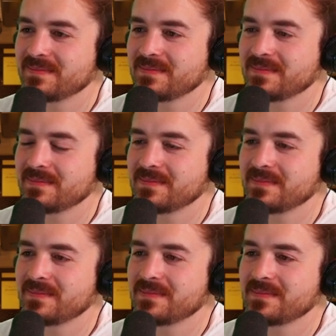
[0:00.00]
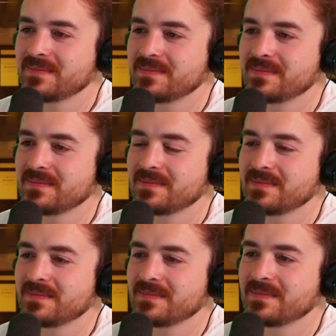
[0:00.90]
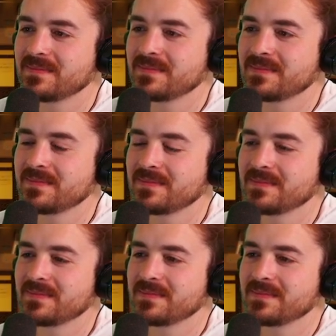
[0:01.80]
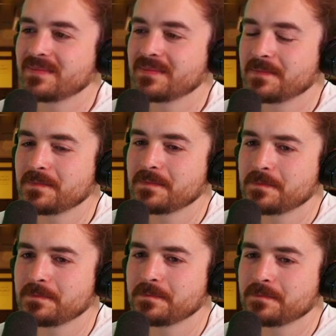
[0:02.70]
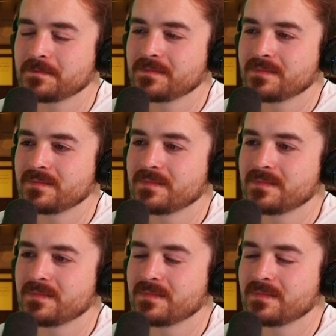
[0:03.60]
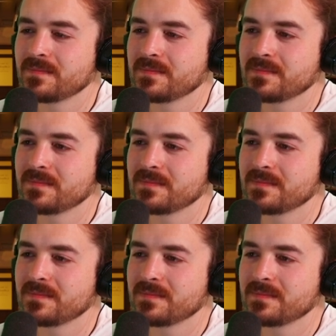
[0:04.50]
This person isn't speaking.